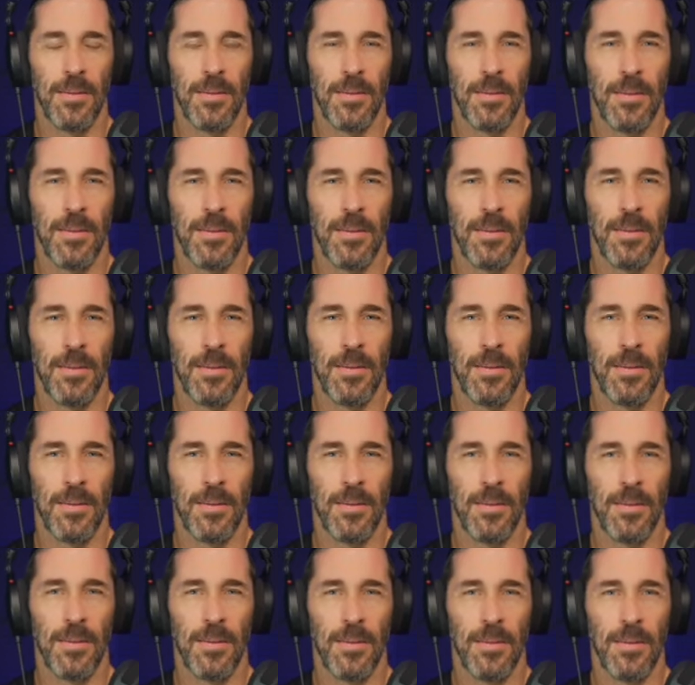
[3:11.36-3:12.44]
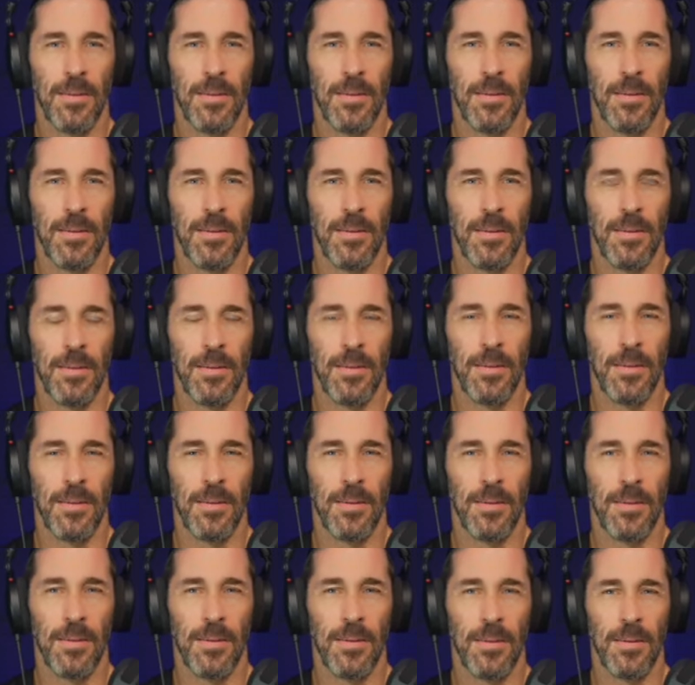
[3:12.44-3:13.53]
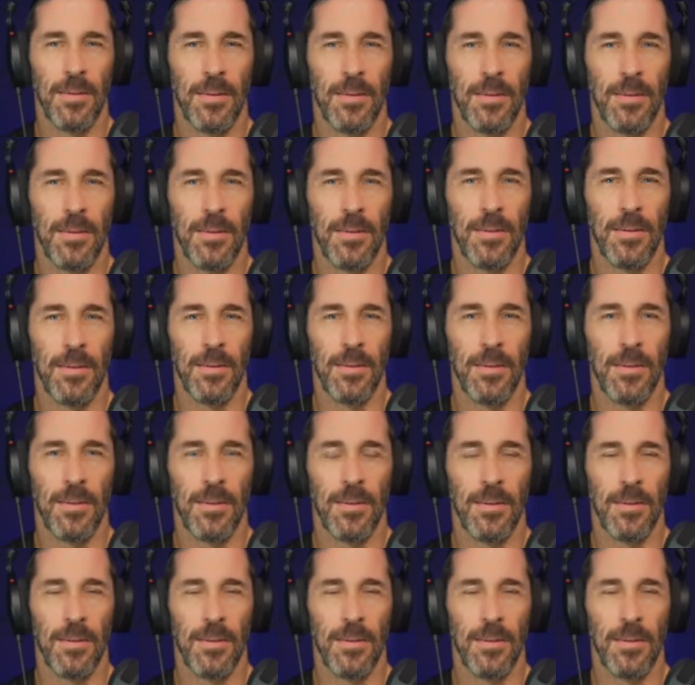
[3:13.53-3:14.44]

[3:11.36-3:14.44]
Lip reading: (silent)